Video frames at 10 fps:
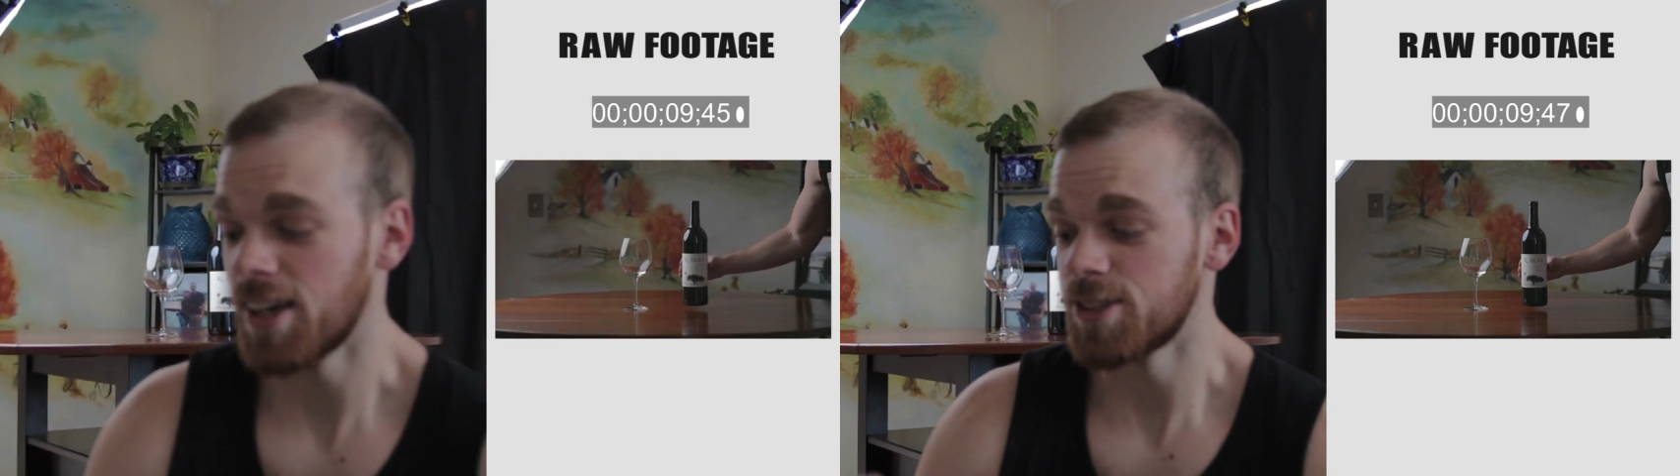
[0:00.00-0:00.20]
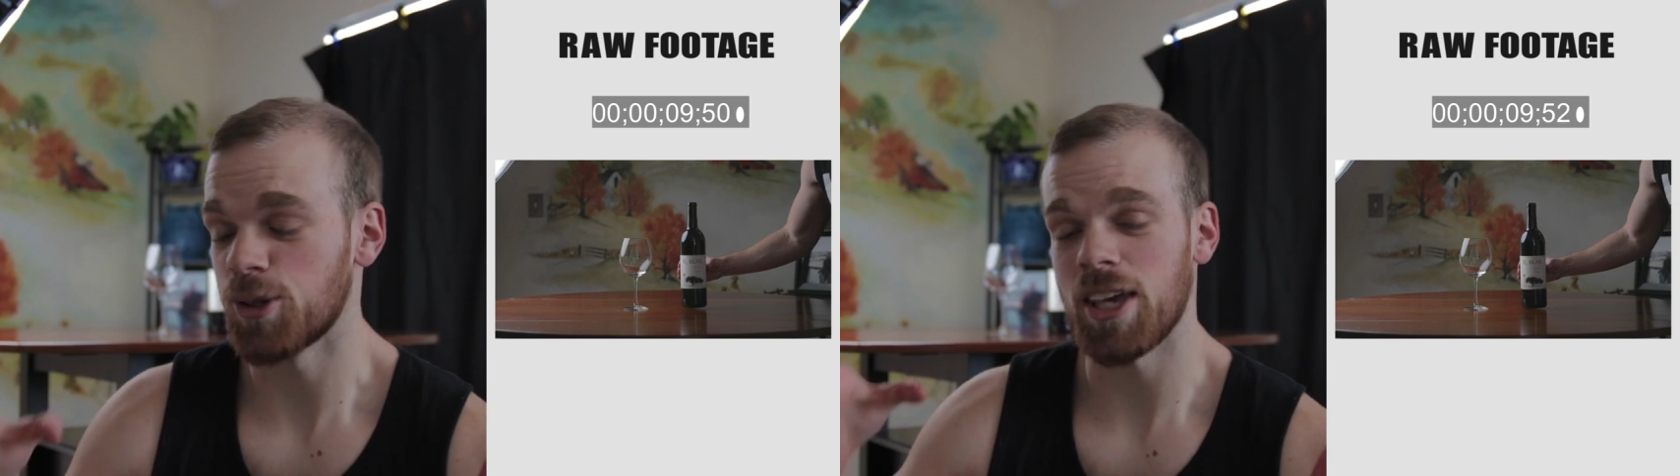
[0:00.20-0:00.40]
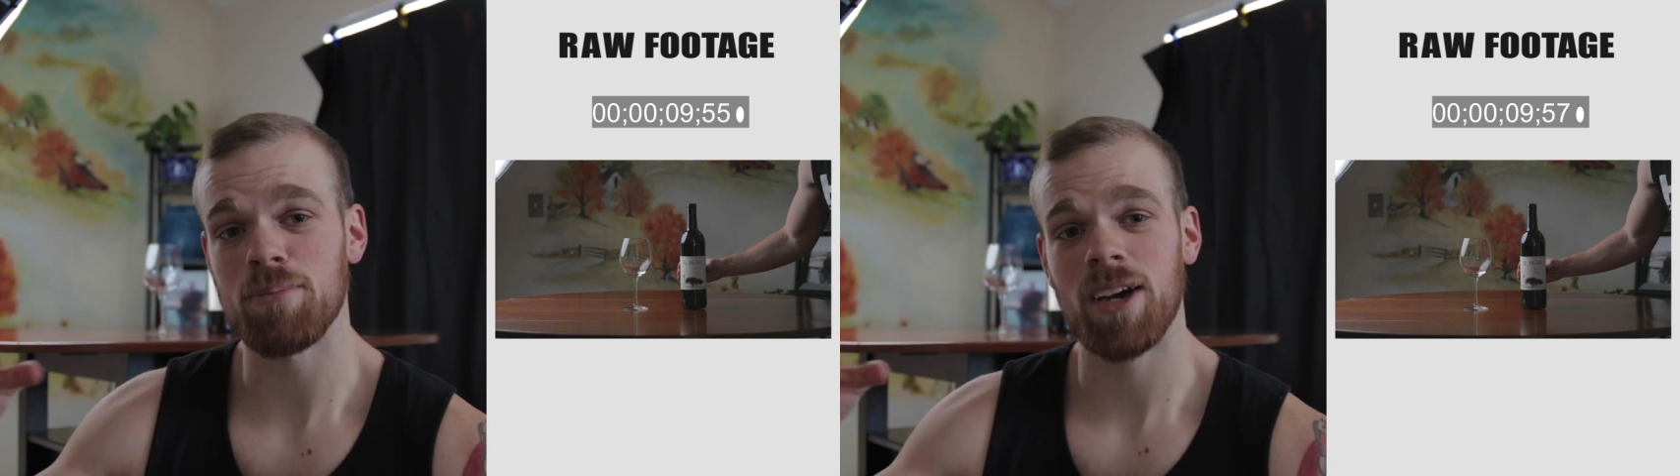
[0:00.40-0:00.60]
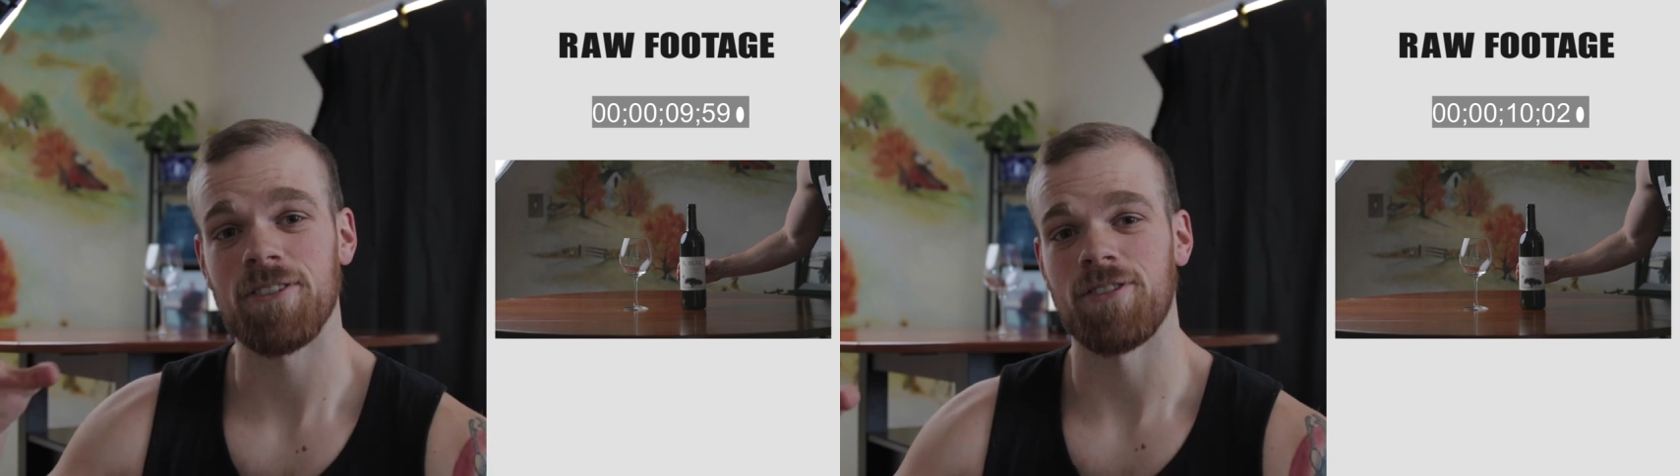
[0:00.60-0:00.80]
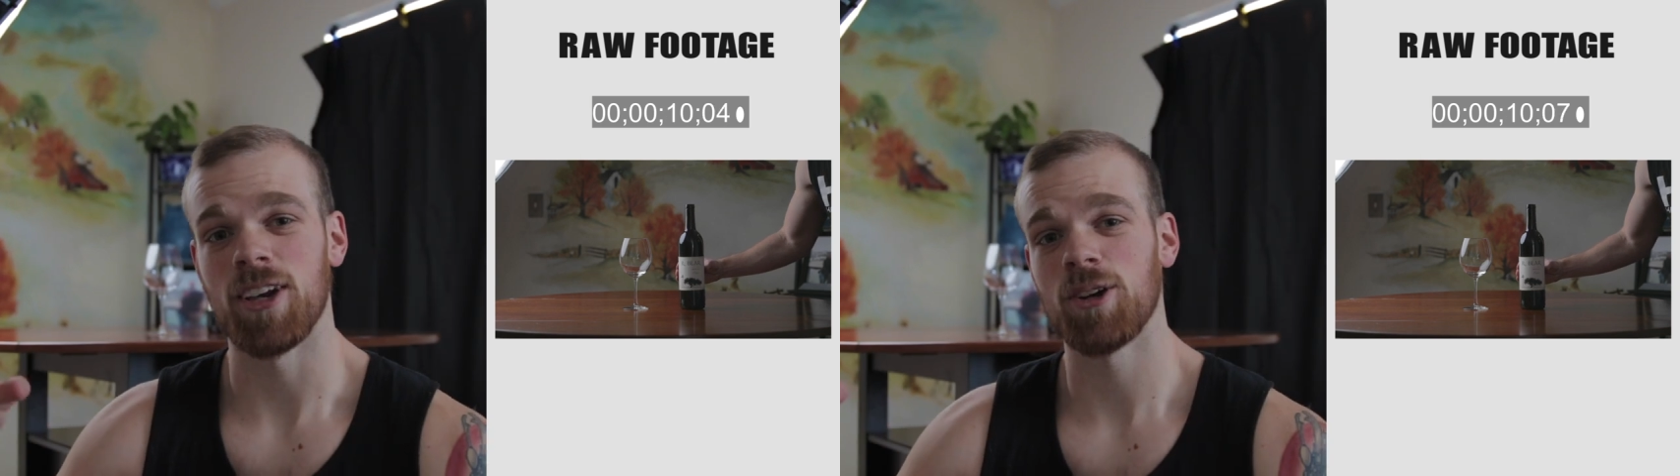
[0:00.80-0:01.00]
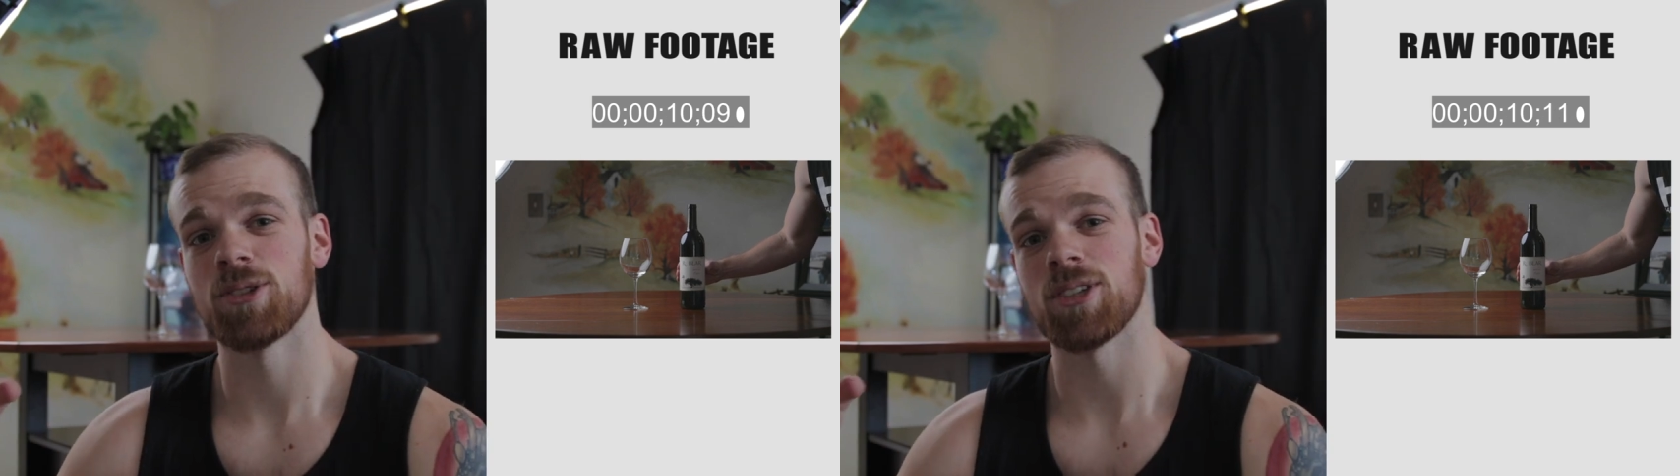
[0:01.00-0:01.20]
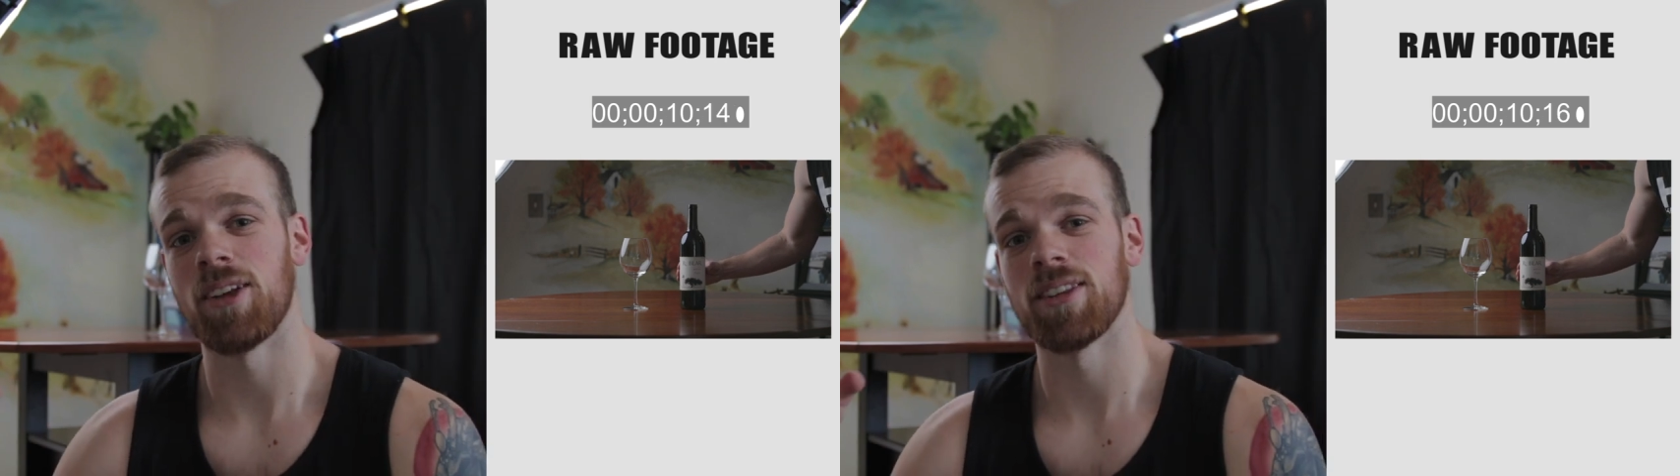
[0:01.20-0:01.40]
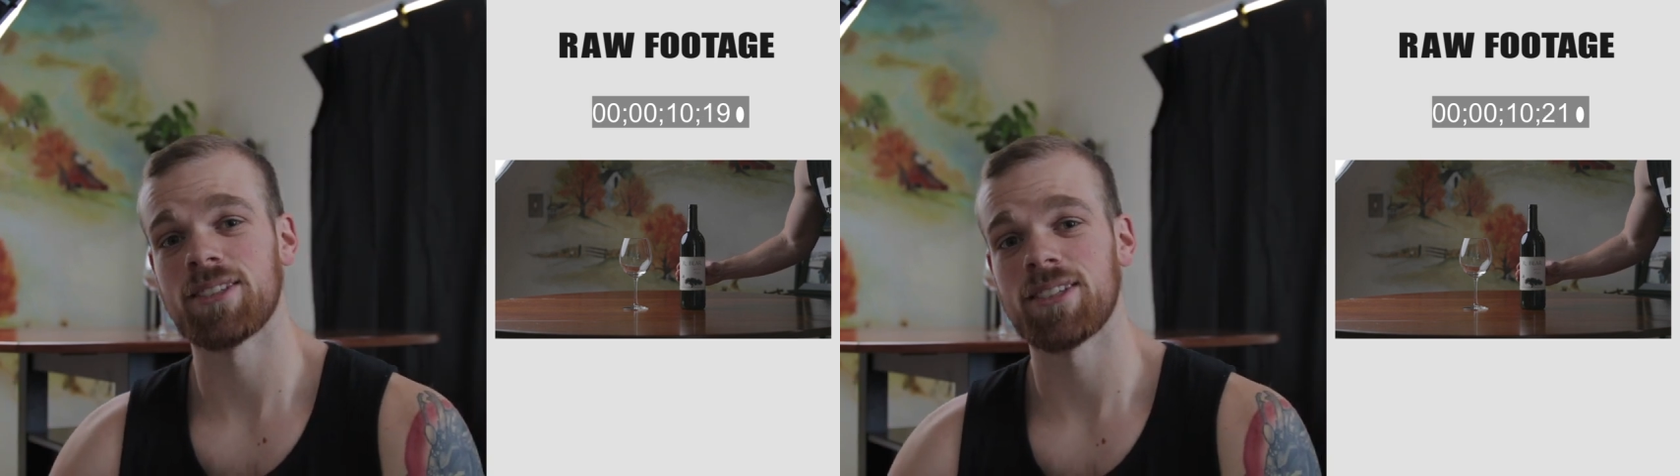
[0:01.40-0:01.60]
to keep my fingers
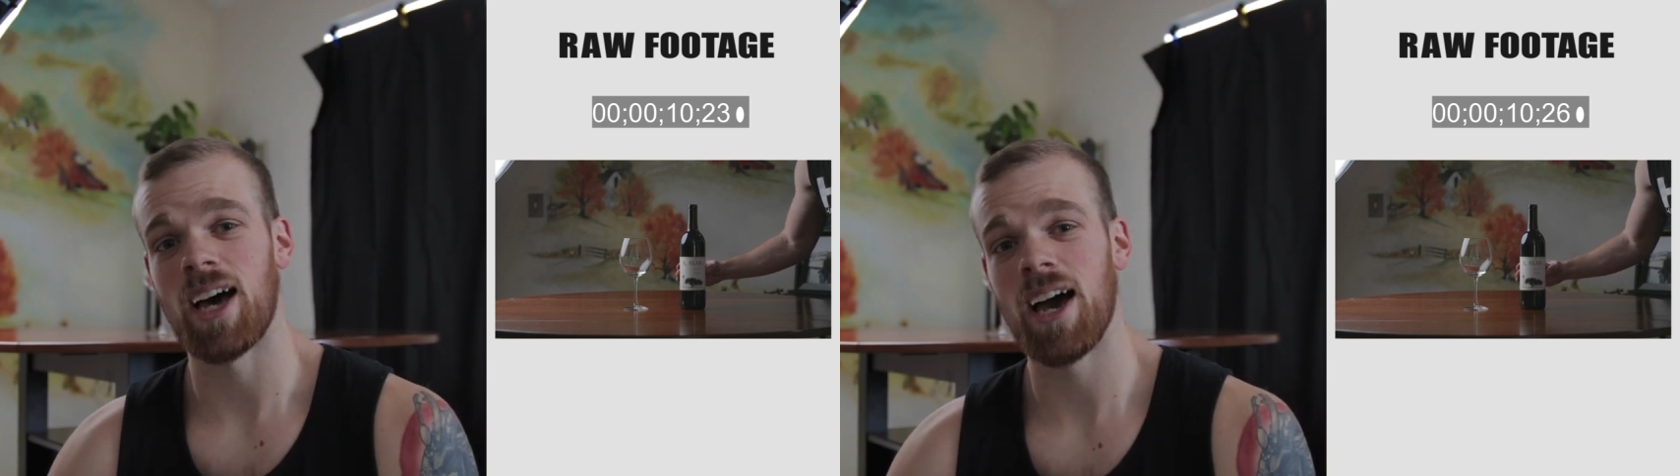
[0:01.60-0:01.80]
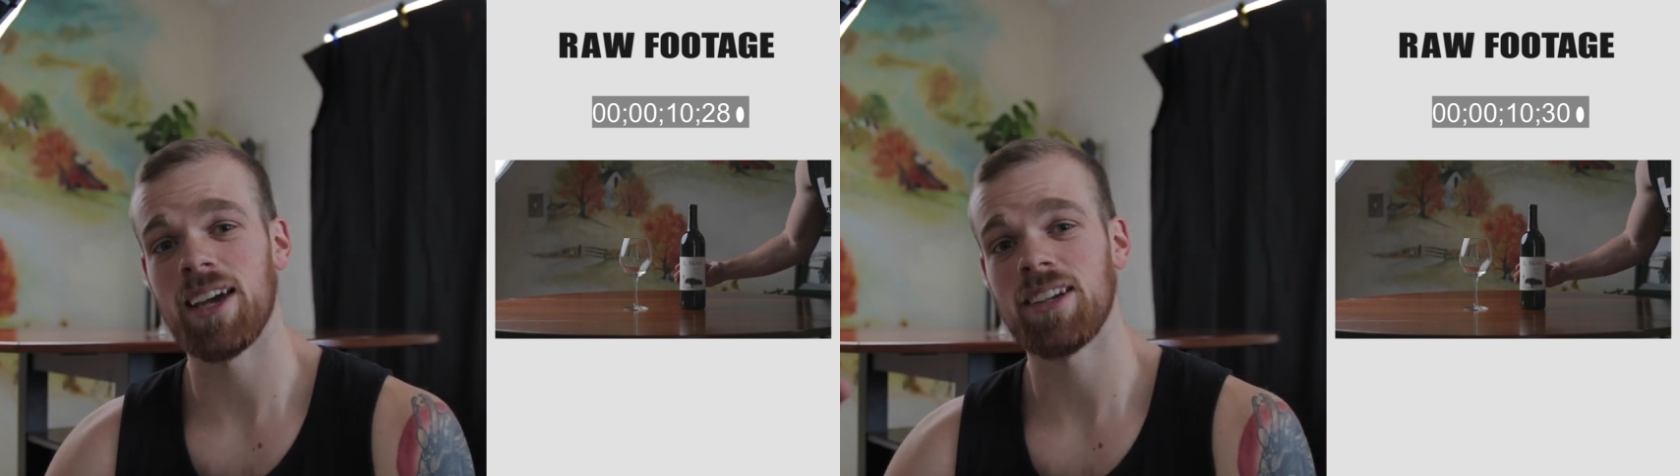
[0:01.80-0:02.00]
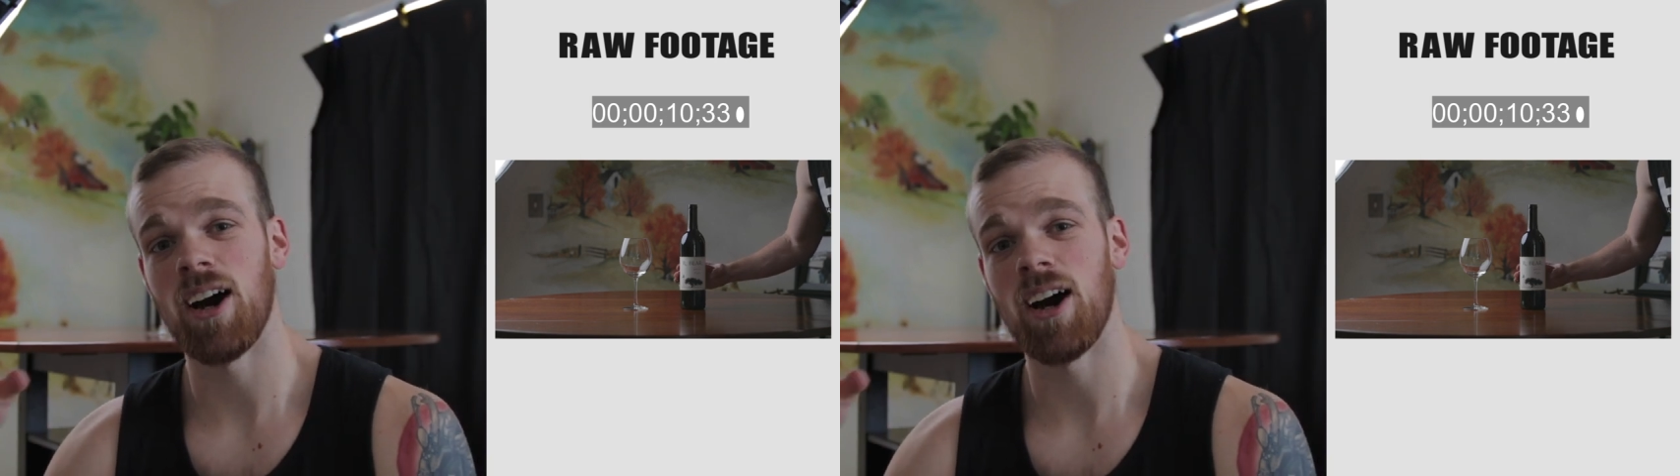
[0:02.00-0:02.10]
on the side